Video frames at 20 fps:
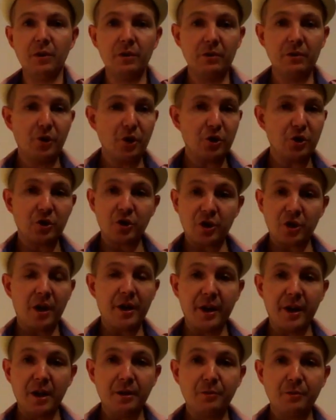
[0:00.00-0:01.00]
just
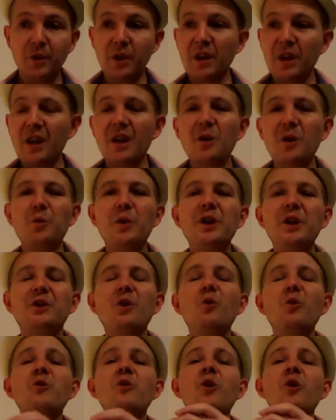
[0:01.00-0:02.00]
starting, we
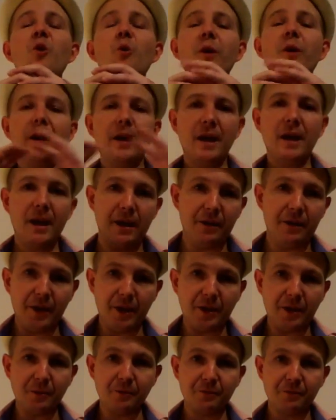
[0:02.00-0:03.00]
don't know
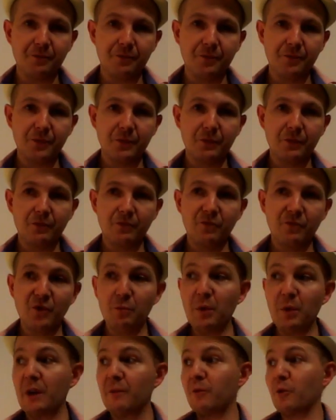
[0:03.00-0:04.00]
anything. You
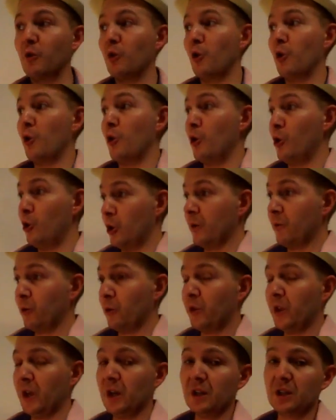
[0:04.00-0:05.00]
may have heard a few
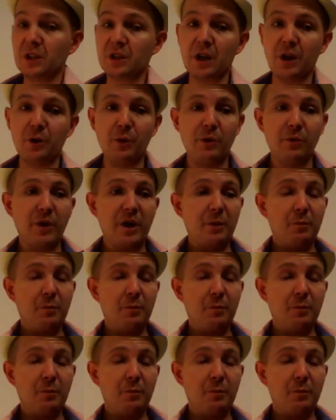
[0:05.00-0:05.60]
things and we read